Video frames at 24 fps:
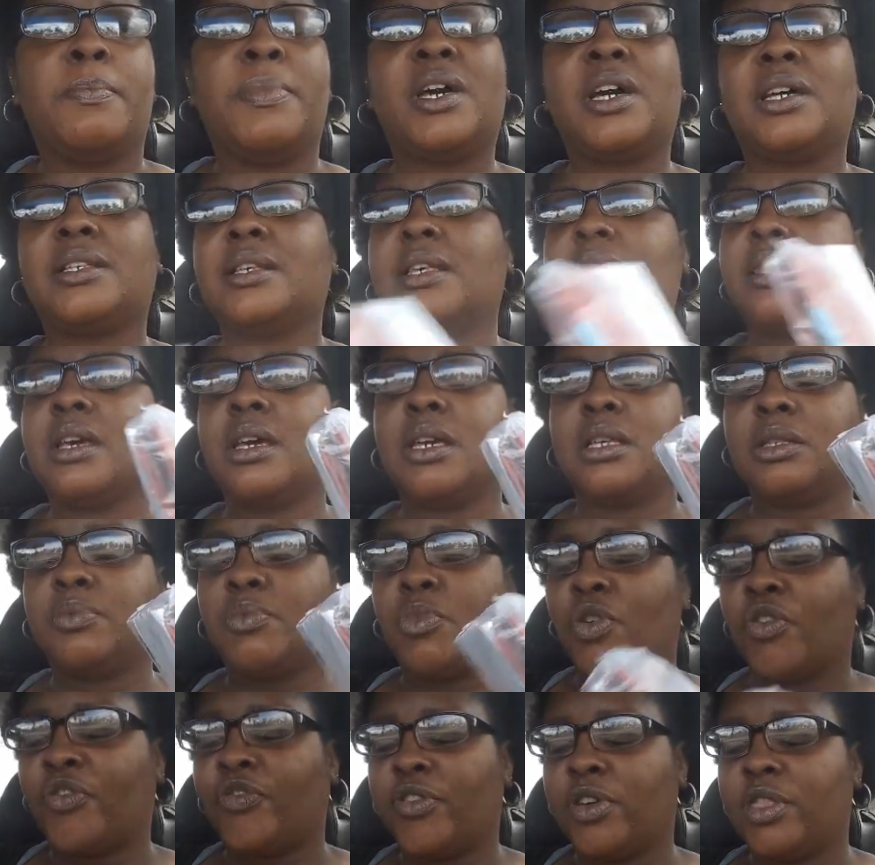because I think it's
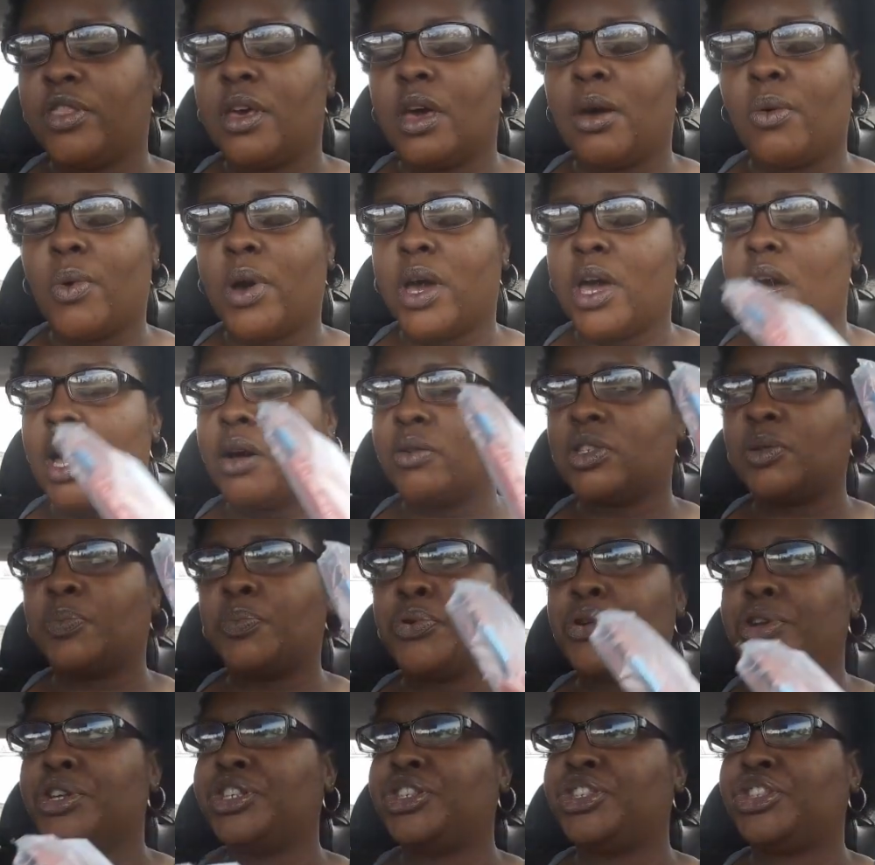more fun that way. I was
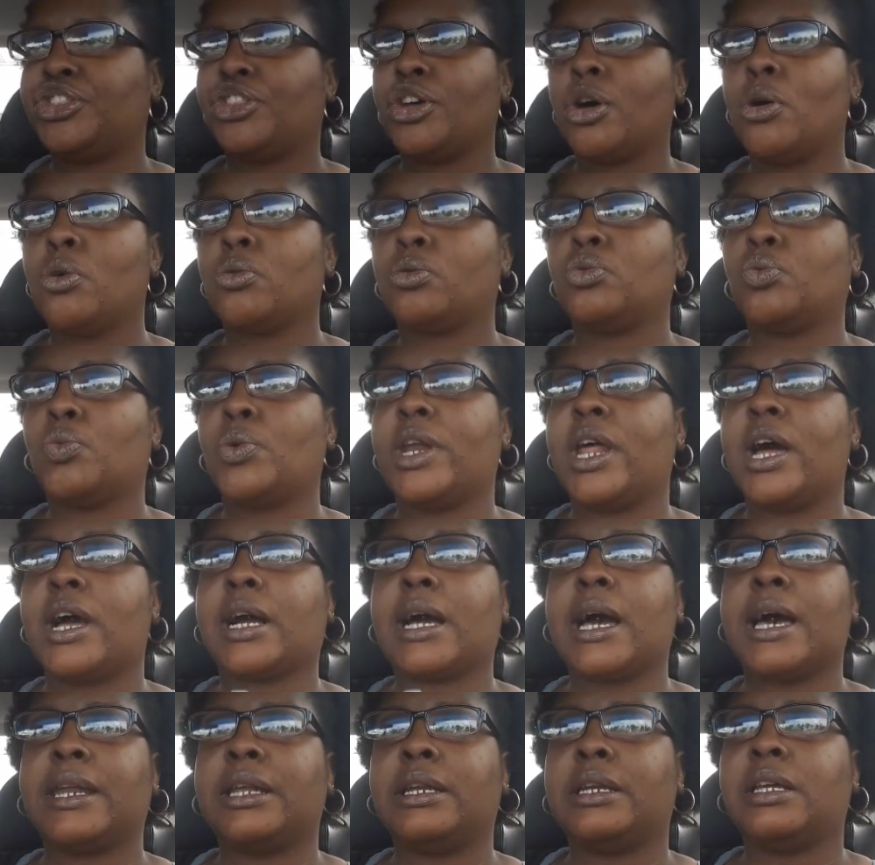pretty stoked when
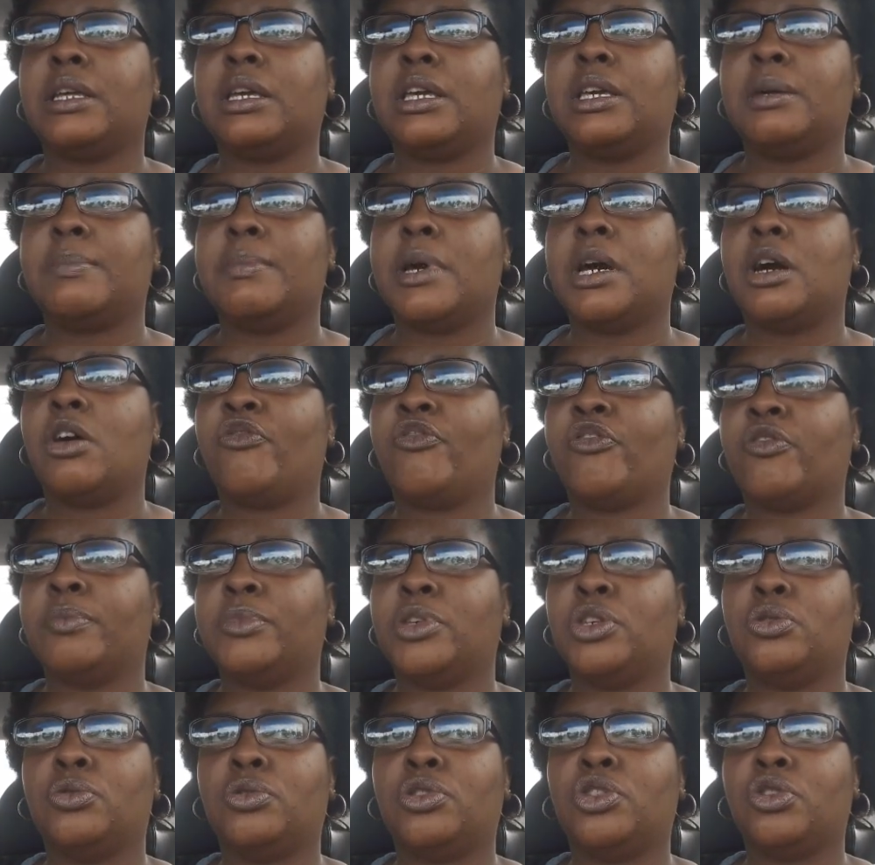I got an email from
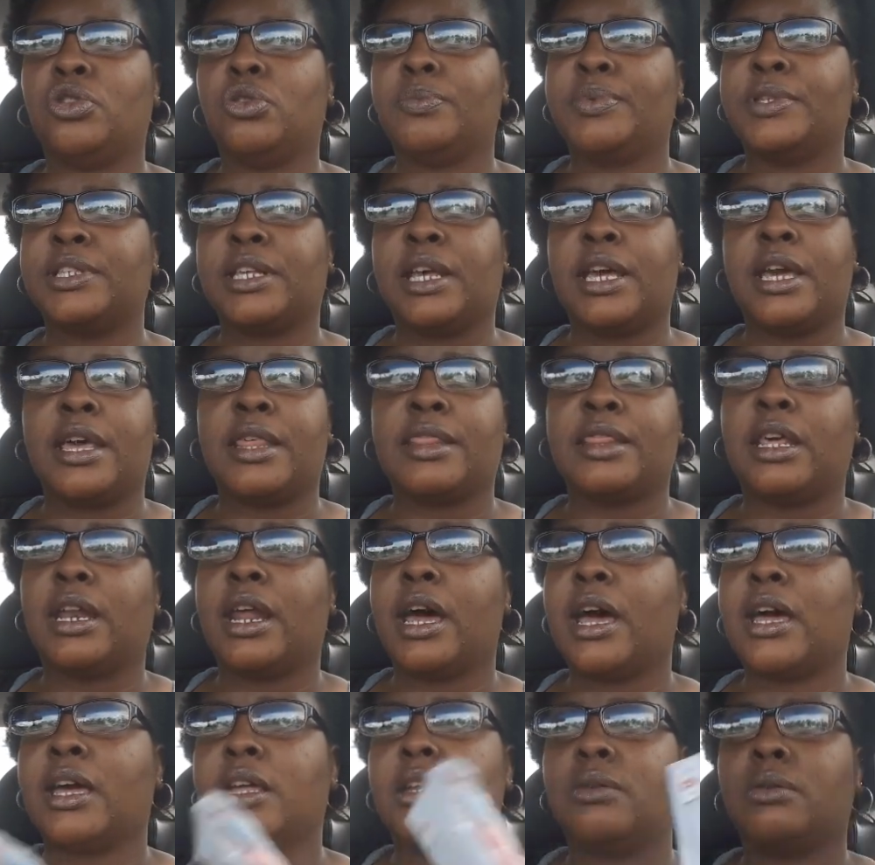YouTube saying that
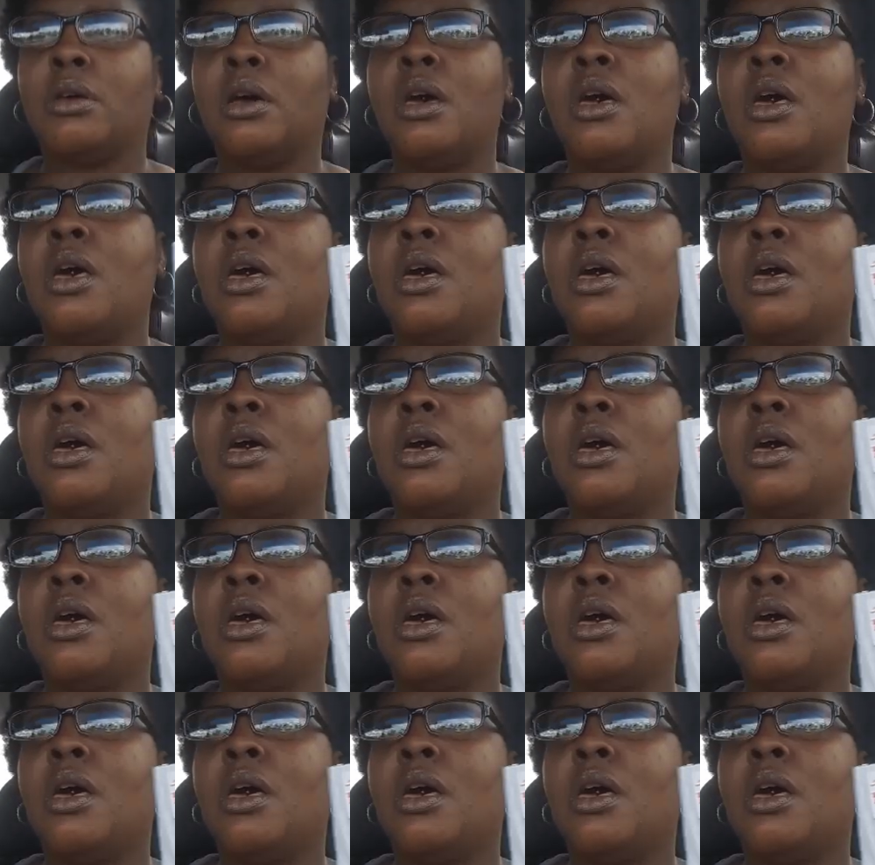I